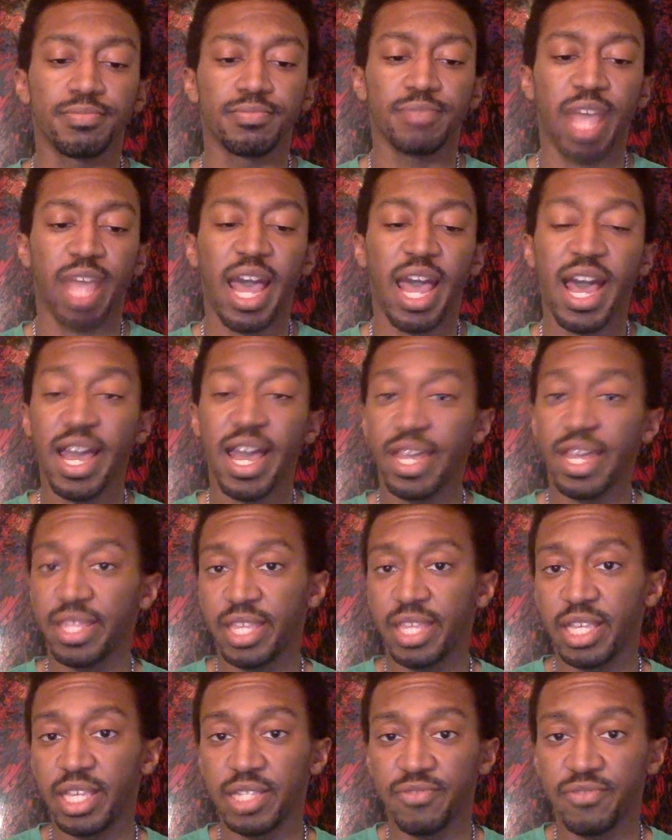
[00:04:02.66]
hide
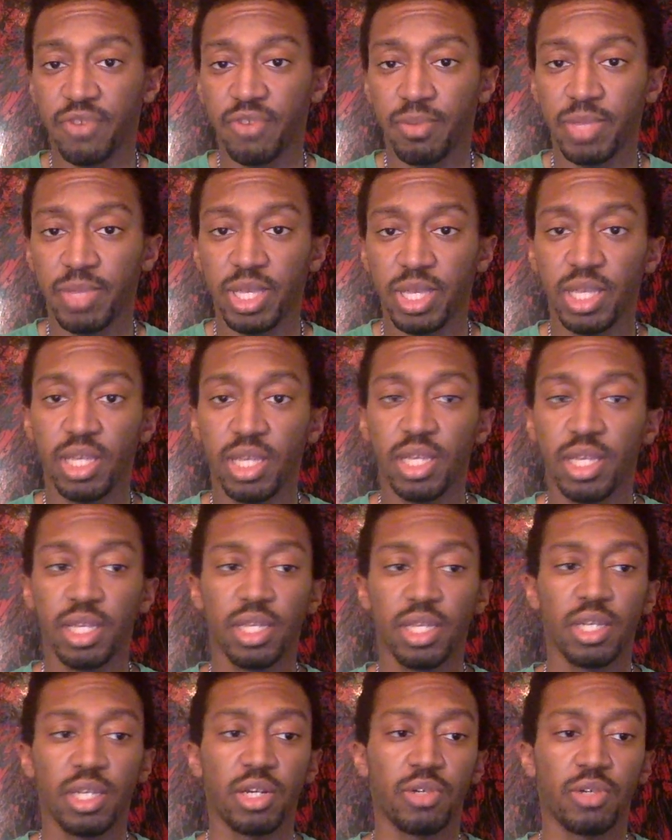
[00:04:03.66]
things from the
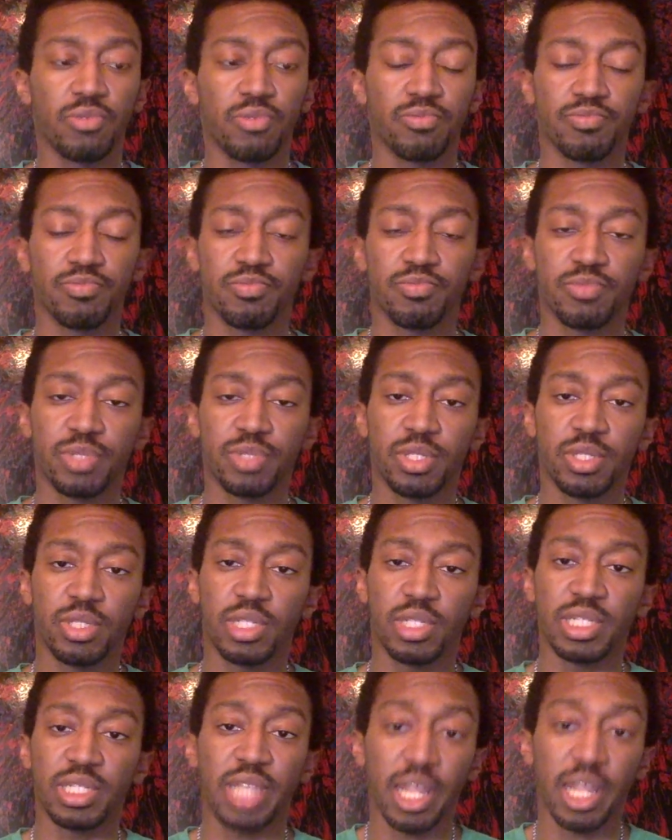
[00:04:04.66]

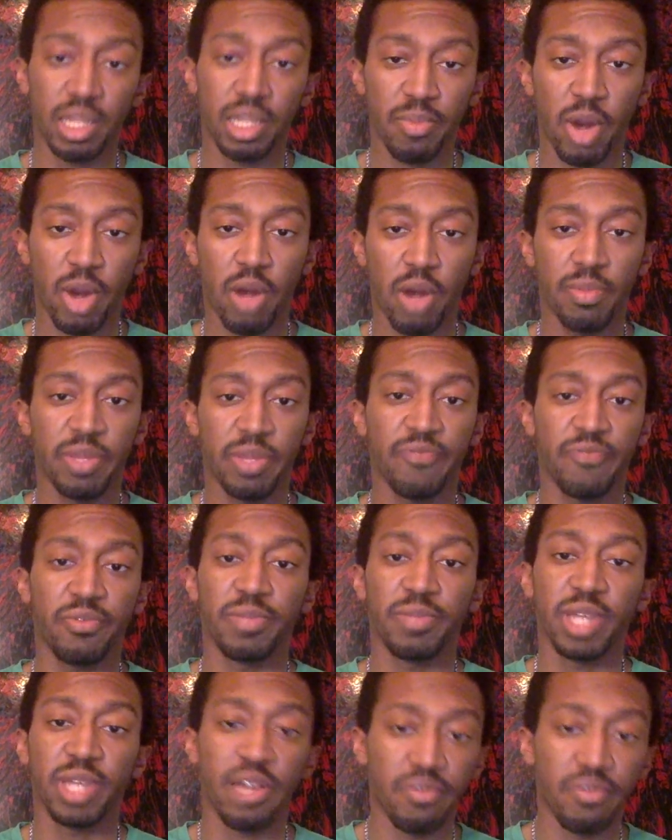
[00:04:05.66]
State Department, from
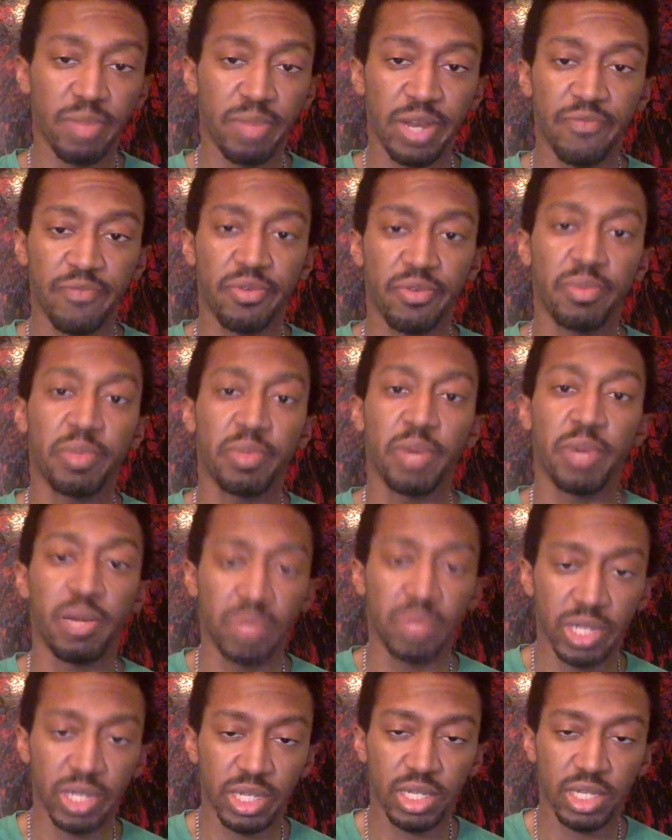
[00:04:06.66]
the government, from the
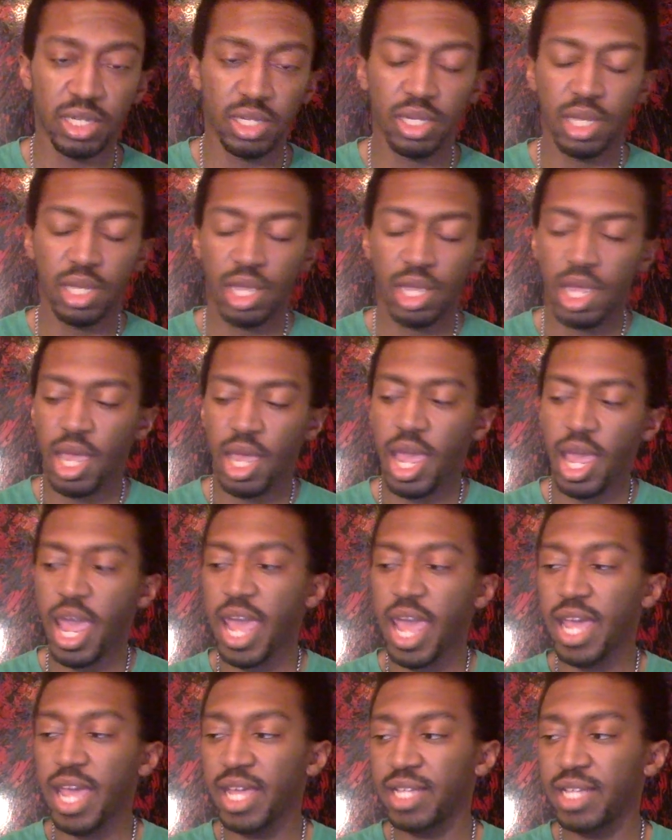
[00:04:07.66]
public.
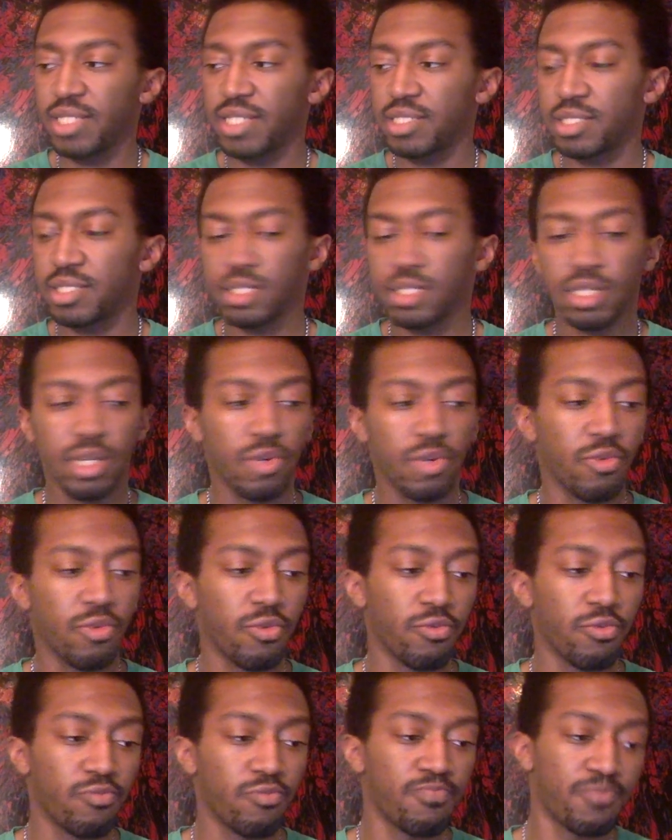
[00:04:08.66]
And
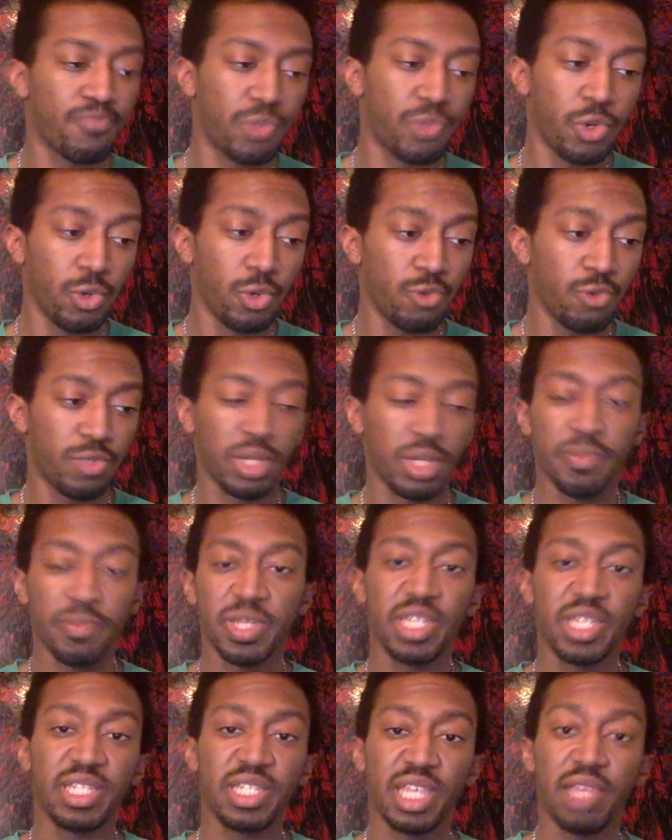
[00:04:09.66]
through some of
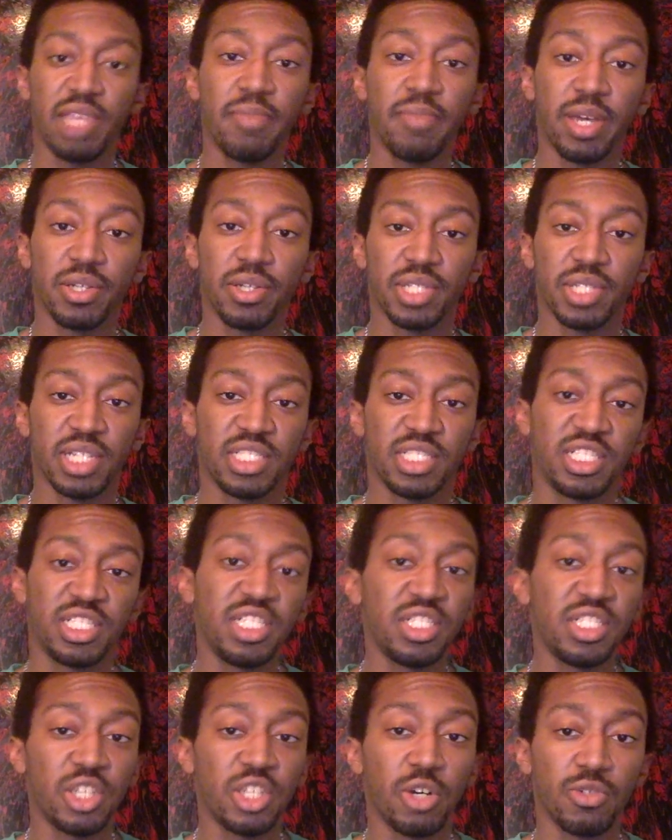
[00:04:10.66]
these emails that
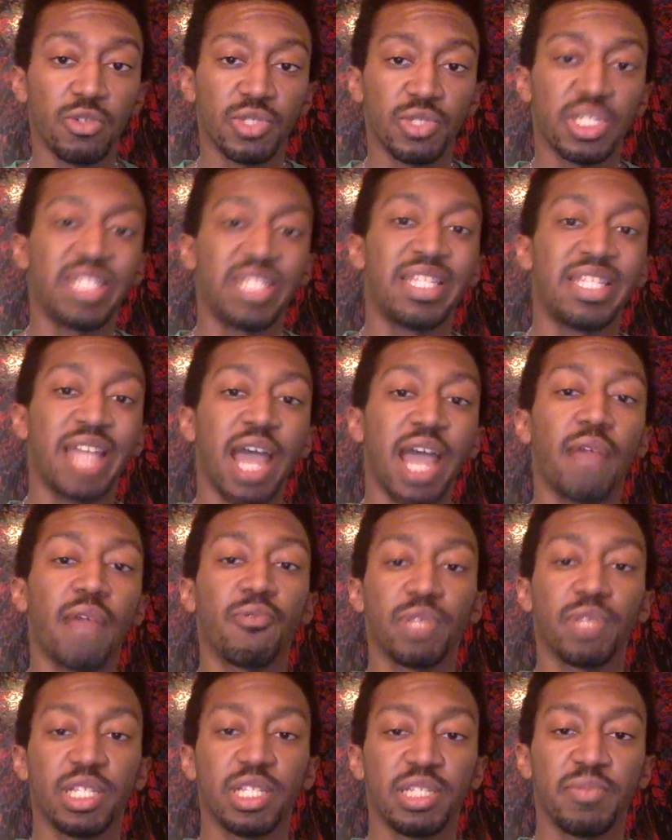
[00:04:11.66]
she chose to not
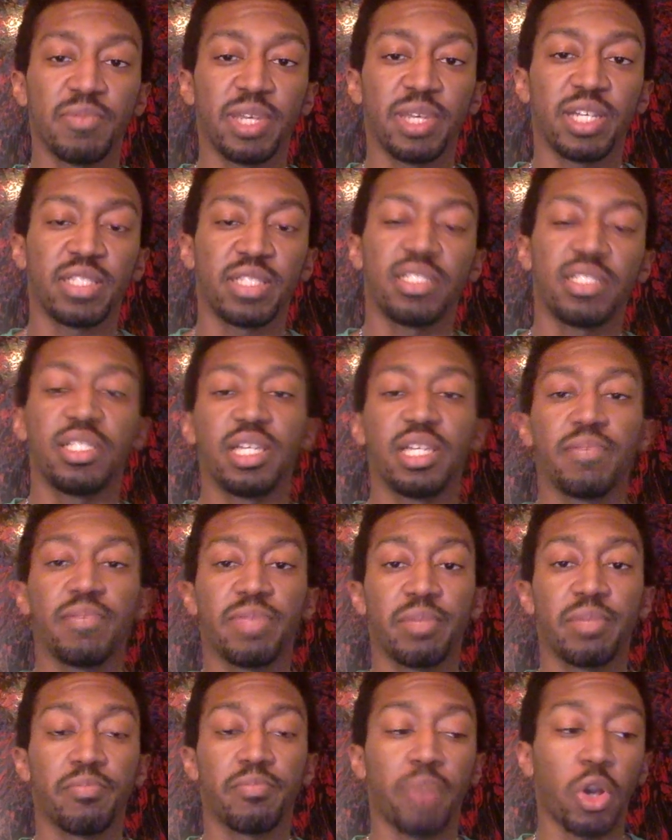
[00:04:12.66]
release because she deemed
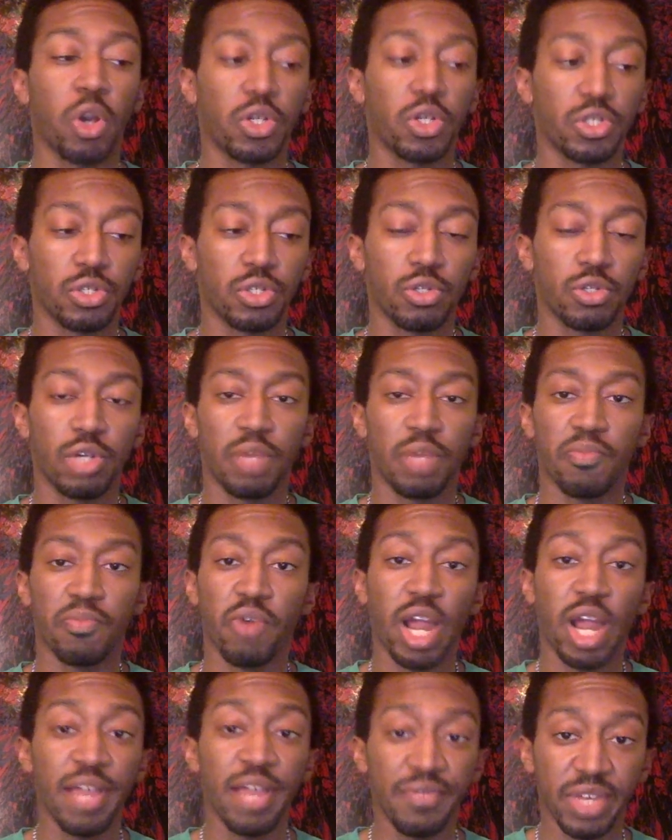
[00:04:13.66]
them personal and
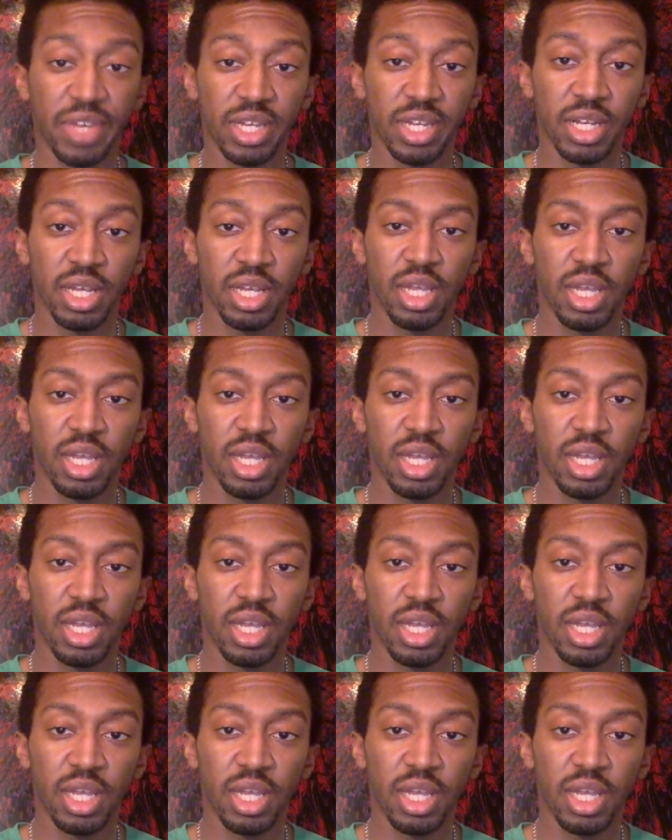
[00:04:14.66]
private,